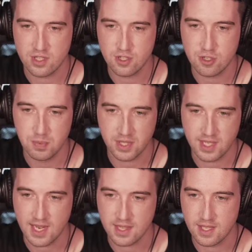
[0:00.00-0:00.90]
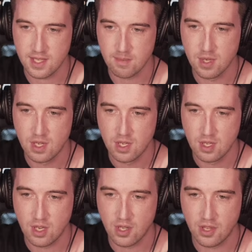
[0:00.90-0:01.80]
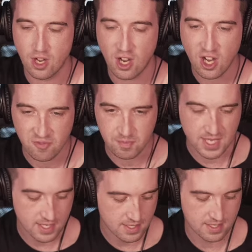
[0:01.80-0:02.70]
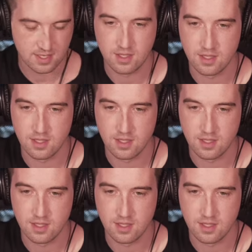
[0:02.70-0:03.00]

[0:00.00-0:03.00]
duplicate them on the offbeats.